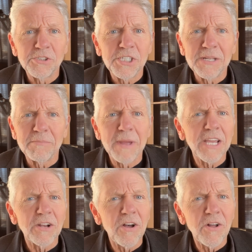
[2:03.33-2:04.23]
She can
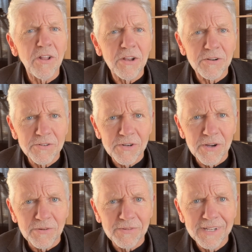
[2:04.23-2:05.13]
make it all on her
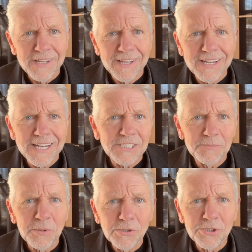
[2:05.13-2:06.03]
own, and that's
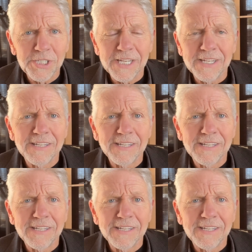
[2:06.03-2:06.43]
bullshit.